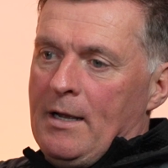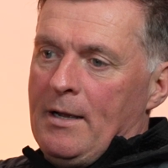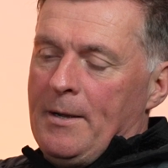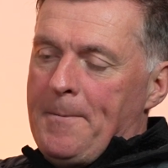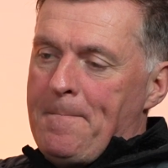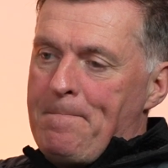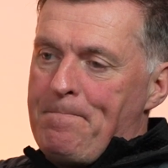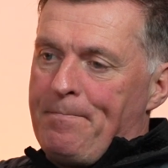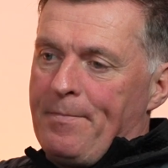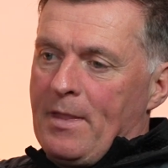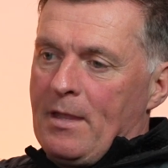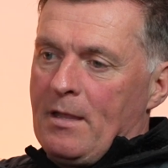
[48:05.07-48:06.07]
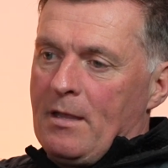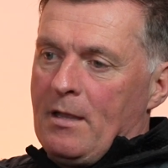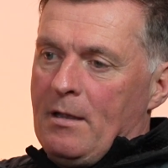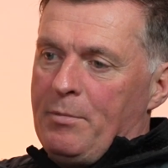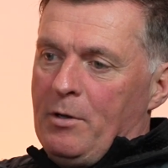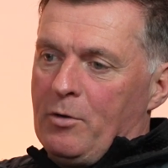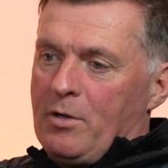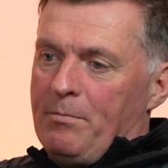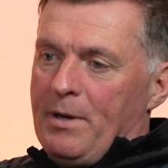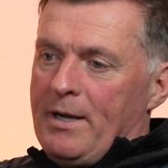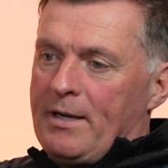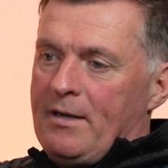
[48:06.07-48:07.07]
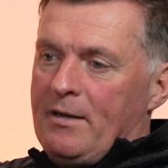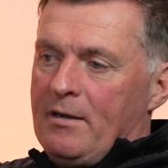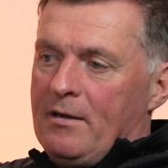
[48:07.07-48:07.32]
But looking back,